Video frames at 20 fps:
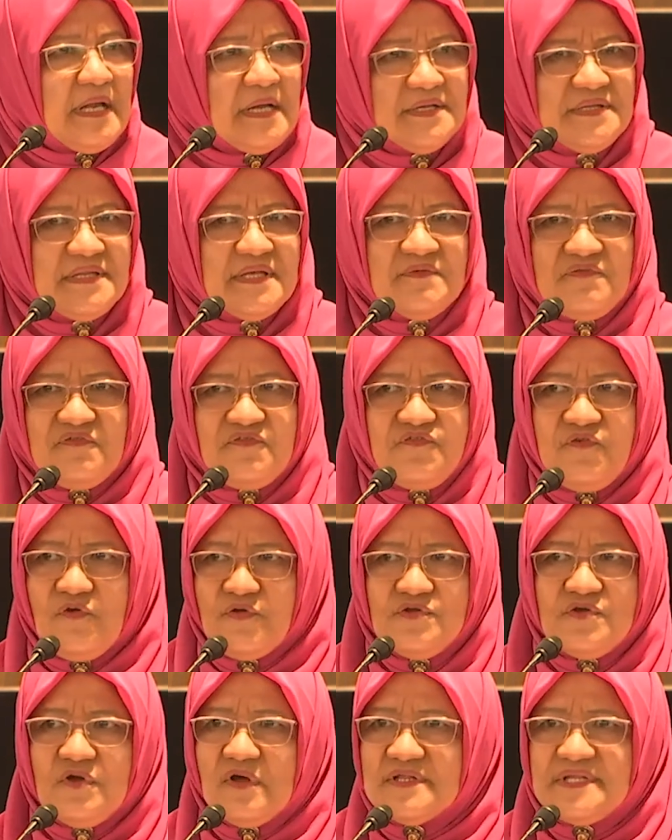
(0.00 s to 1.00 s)
The
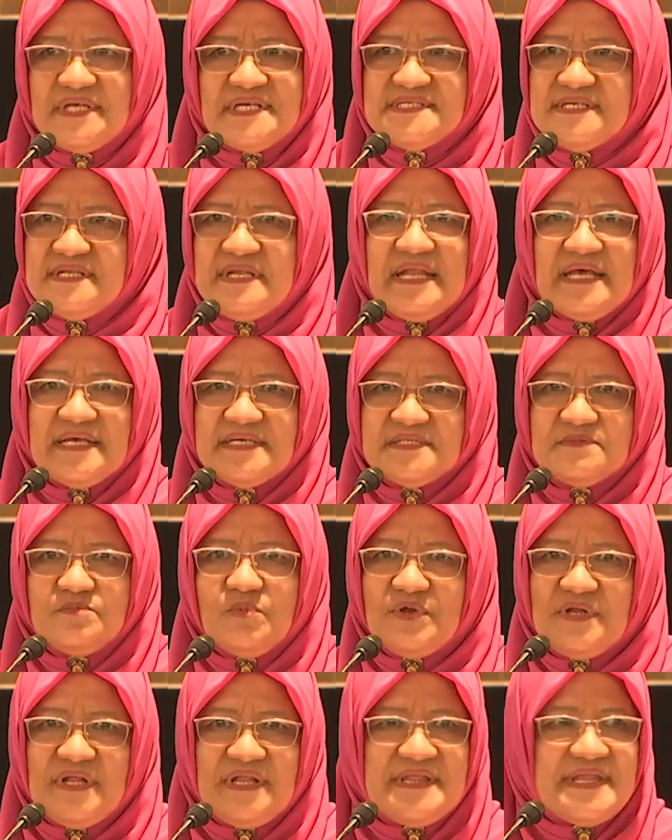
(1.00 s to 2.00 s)
phone call doesn't last
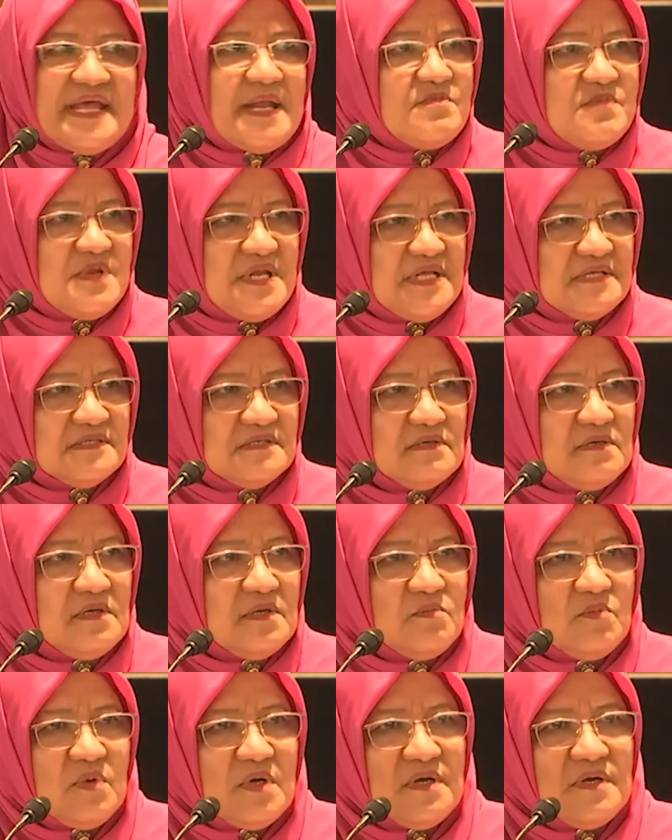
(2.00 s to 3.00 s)
more than 10 minutes.
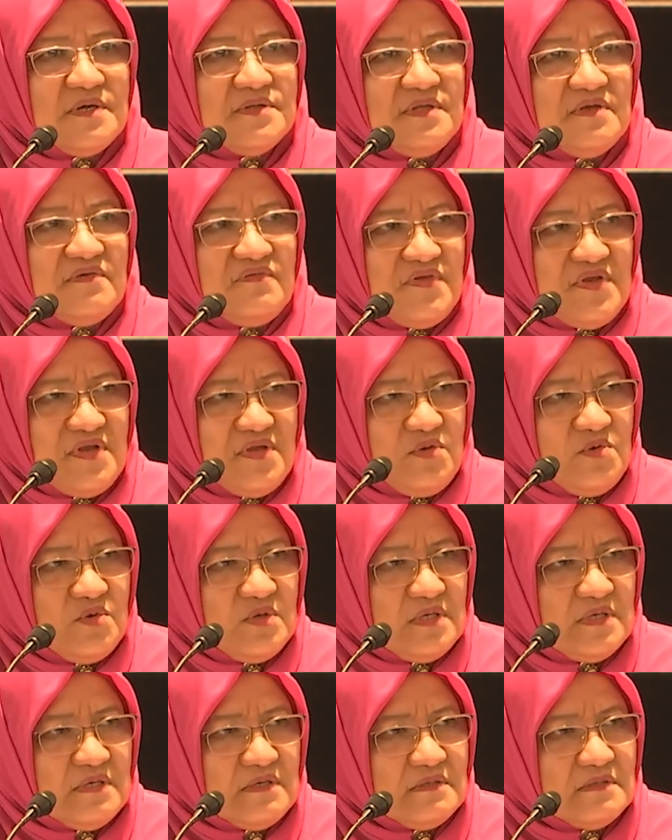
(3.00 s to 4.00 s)
Alamak, they are very
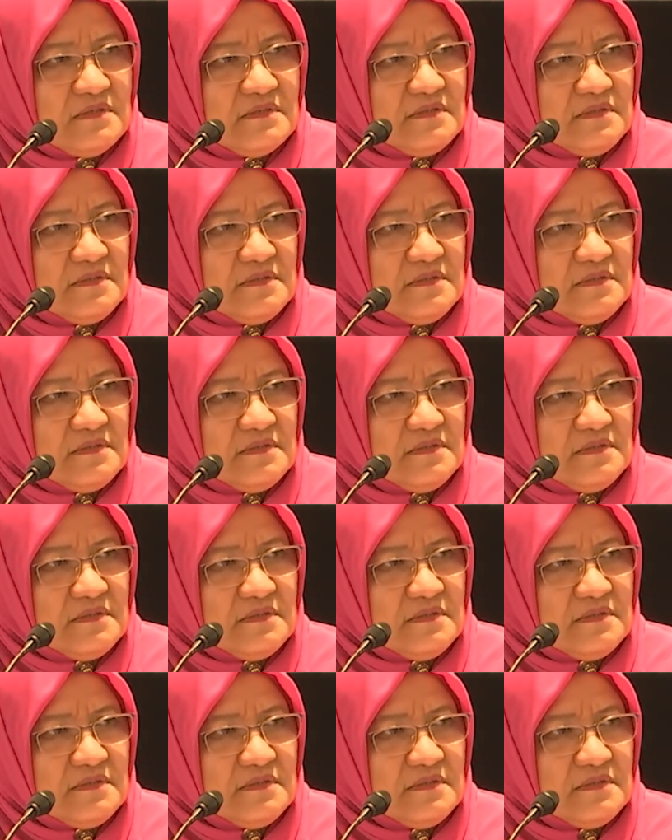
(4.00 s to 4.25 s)
good. Huh?